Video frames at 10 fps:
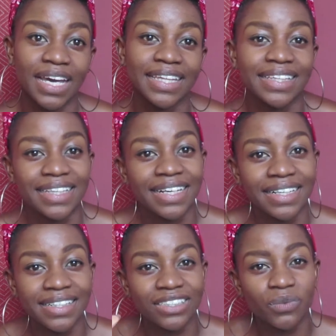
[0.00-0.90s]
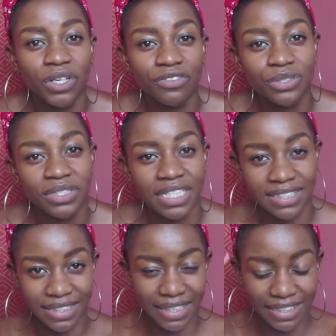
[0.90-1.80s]
I think that it is one of those
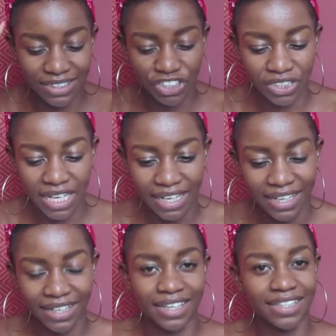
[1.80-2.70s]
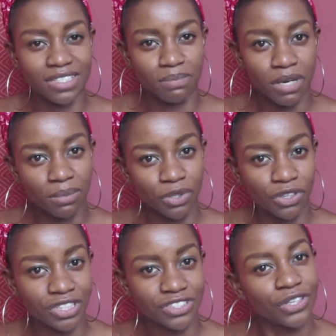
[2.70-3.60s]
things that it's just like it's a
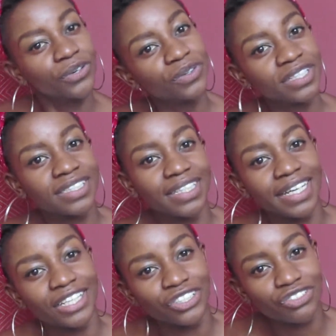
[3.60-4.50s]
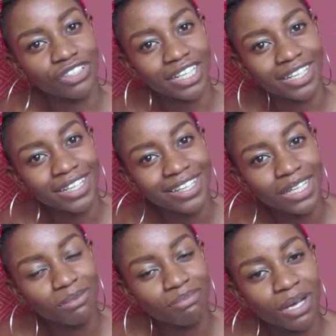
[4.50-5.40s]
bubble on its own. It's an industry
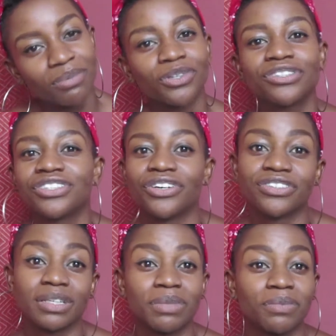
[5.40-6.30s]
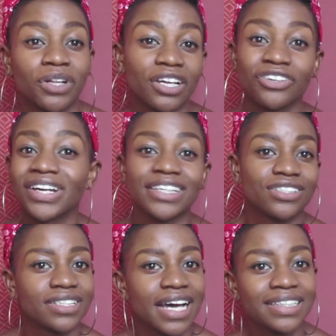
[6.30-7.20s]
bubble, so some people are not
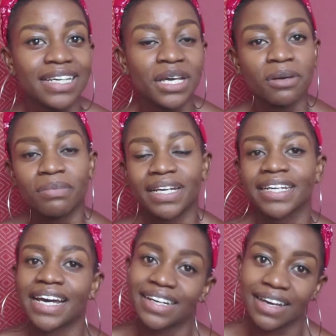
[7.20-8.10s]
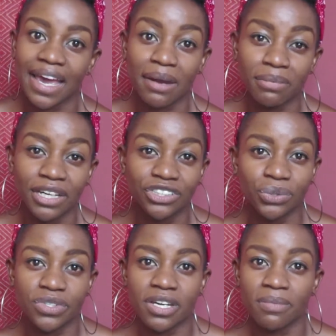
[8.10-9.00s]
into that. But again, it can be a
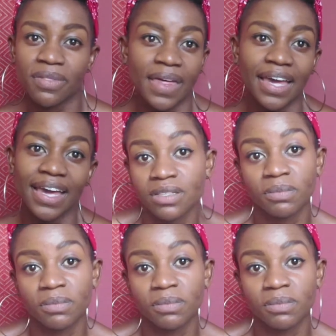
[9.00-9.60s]
short-term thing.